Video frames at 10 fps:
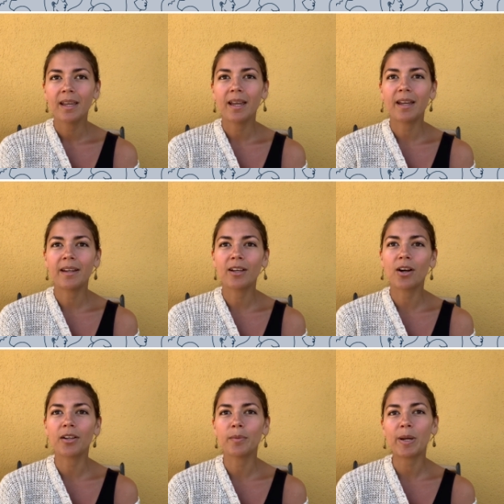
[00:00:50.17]
And I
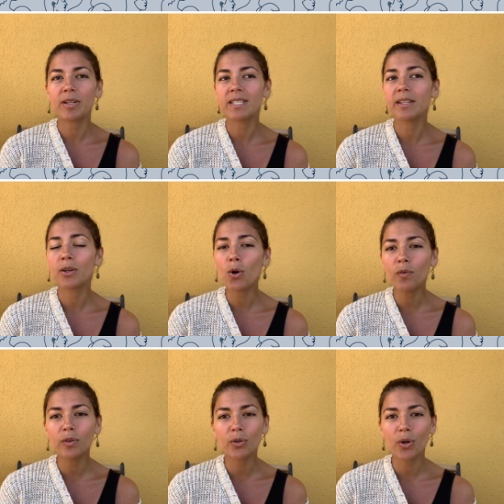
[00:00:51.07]
got a parasitic
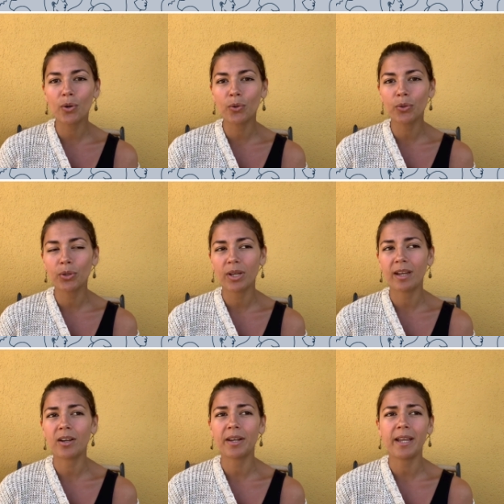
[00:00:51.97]
overgrowth,
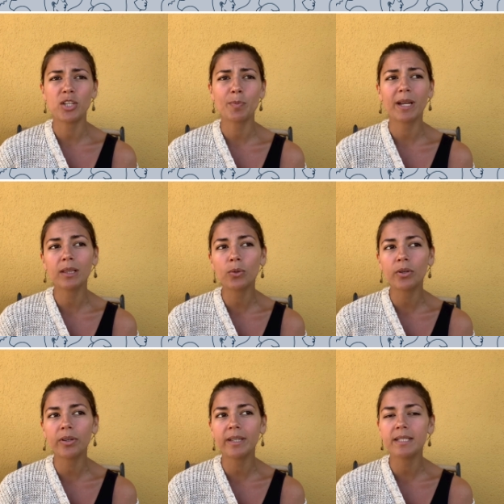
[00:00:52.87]
I got H.
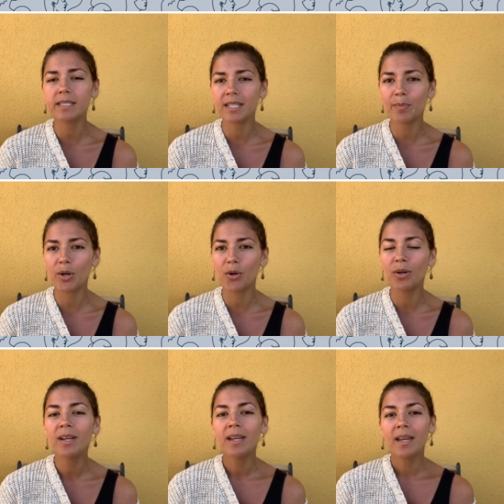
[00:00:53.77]
pylori,
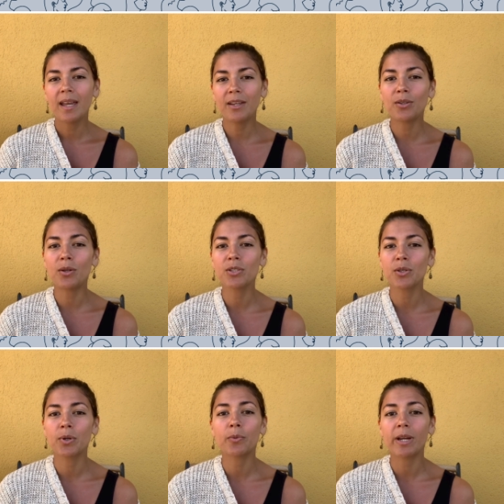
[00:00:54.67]
SIBO, and
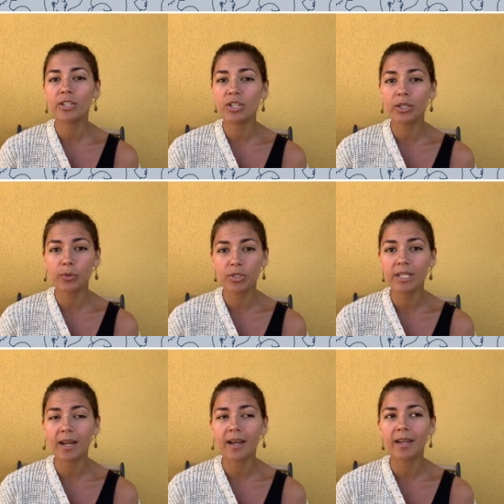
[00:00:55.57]
also a raging
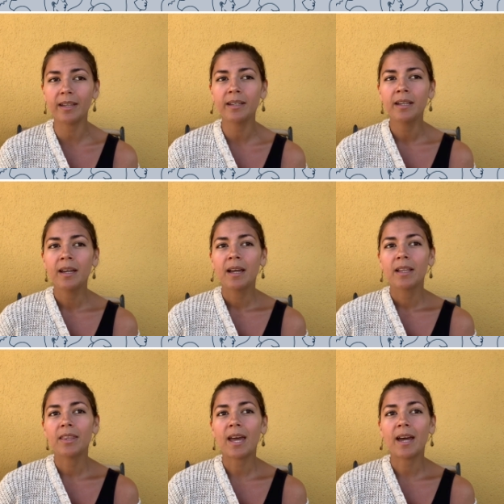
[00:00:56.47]
UTI
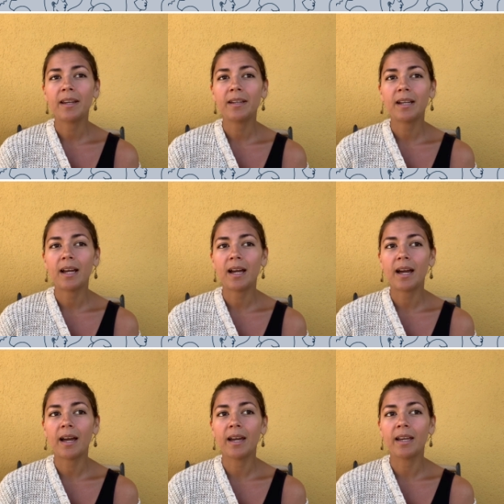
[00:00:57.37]
that
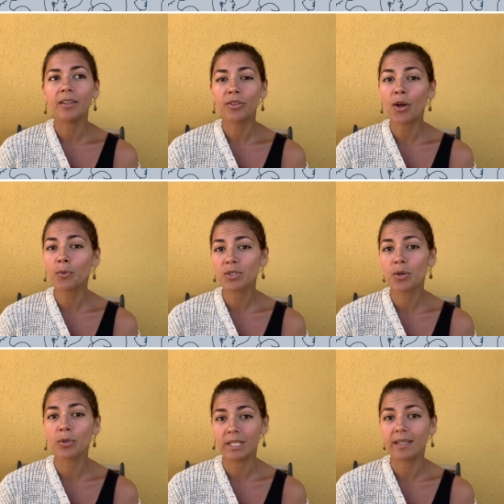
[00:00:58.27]
I thought was
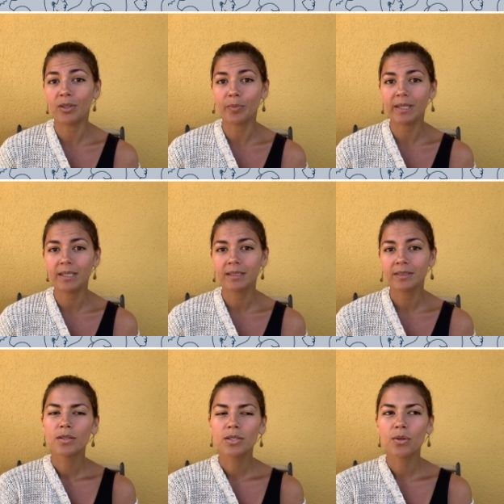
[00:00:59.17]
going to kill me.
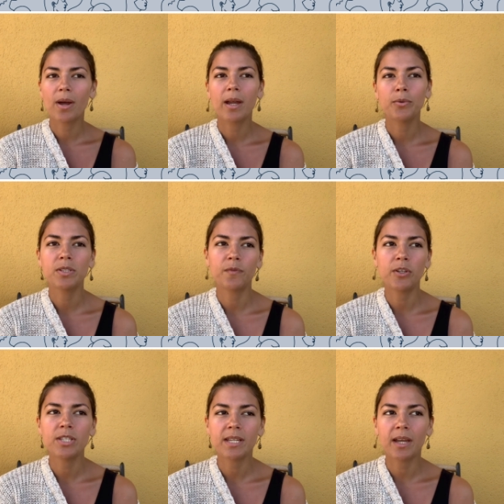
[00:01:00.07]
So I was
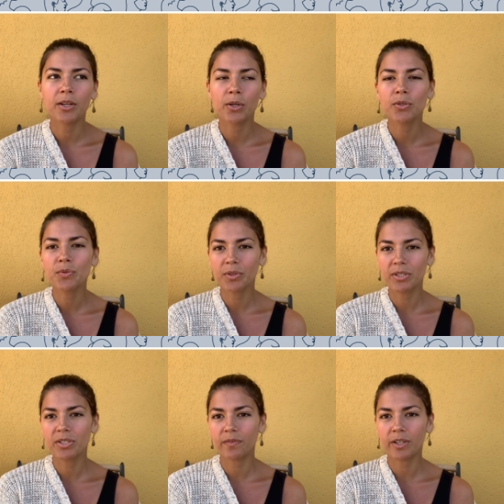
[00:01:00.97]
first diagnosed with a
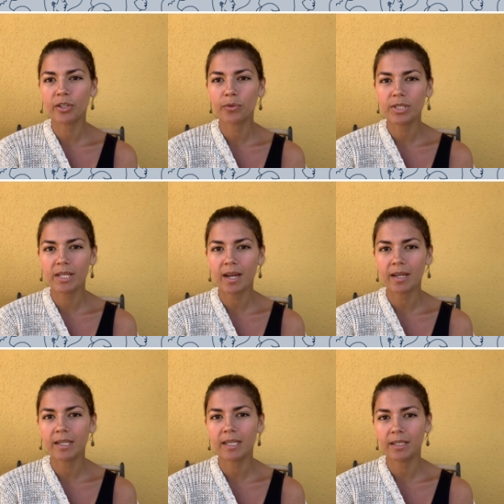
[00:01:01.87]
severe
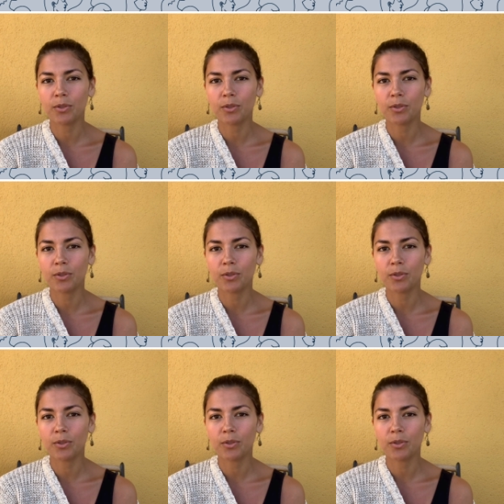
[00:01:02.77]
UTI in